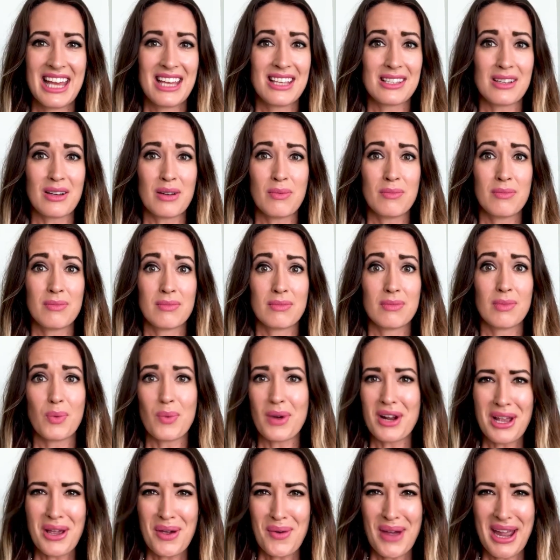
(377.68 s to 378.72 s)
So,
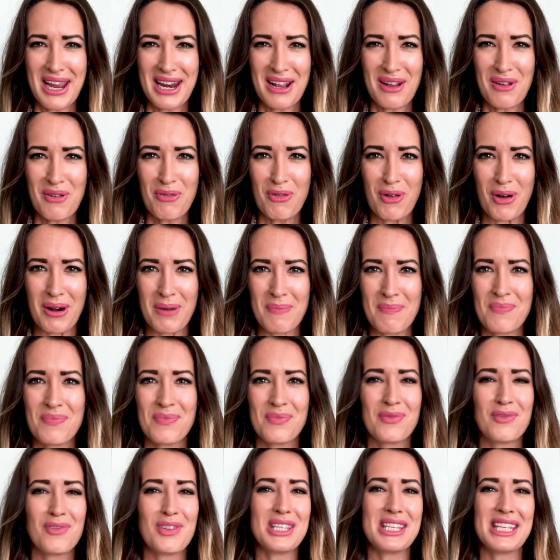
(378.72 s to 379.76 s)
what are you waiting for?
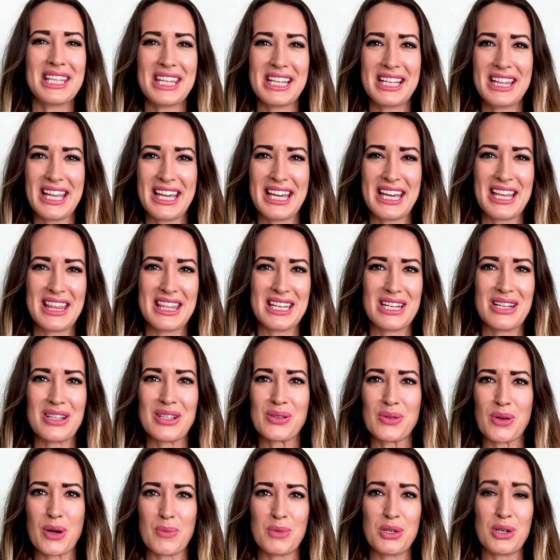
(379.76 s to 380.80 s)
Visit the link in the
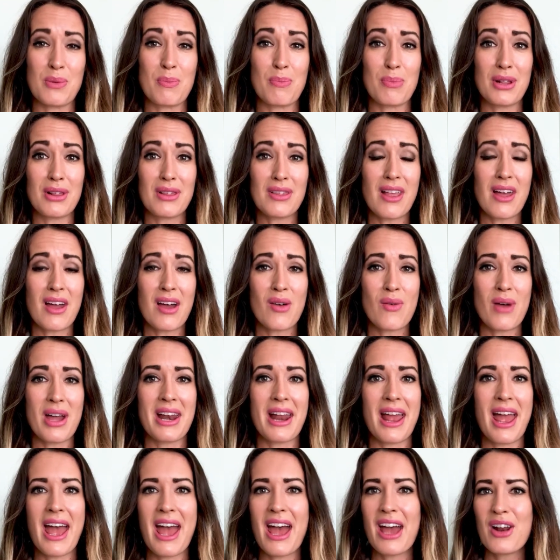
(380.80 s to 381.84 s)
description below and
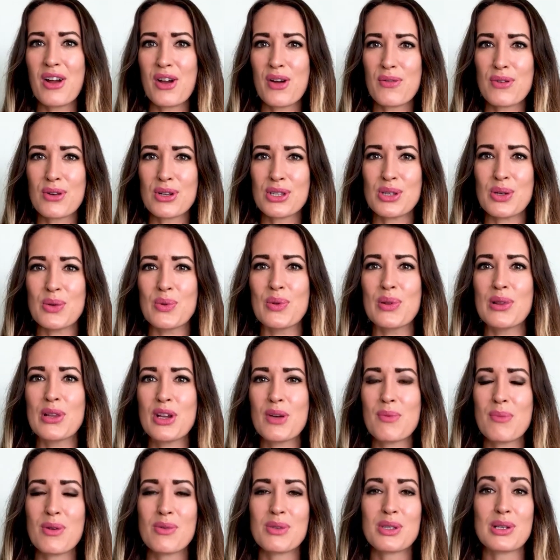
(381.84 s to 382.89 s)
head over to
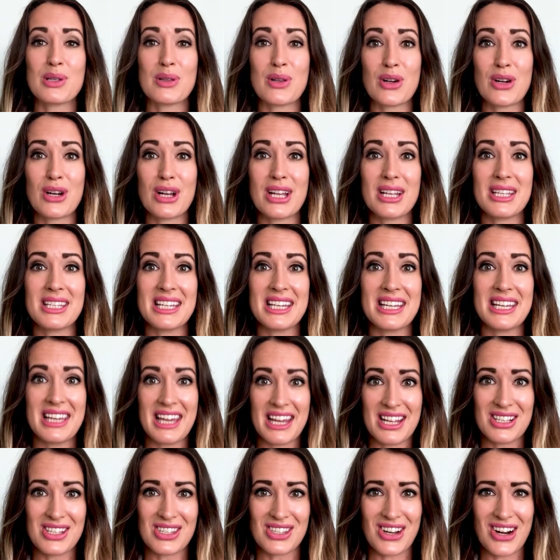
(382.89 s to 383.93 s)
Lumos Learning to
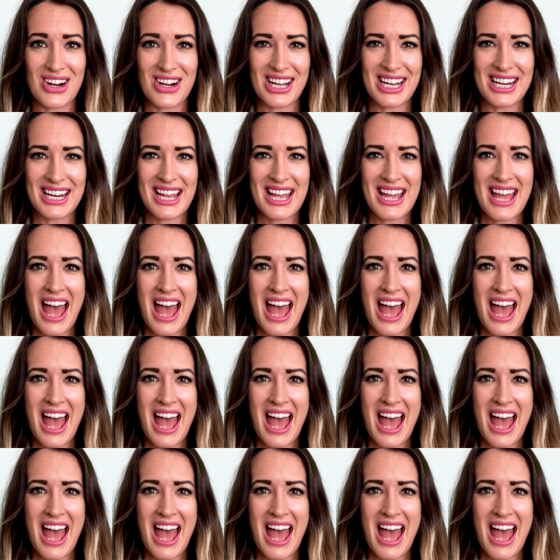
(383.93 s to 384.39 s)
get started.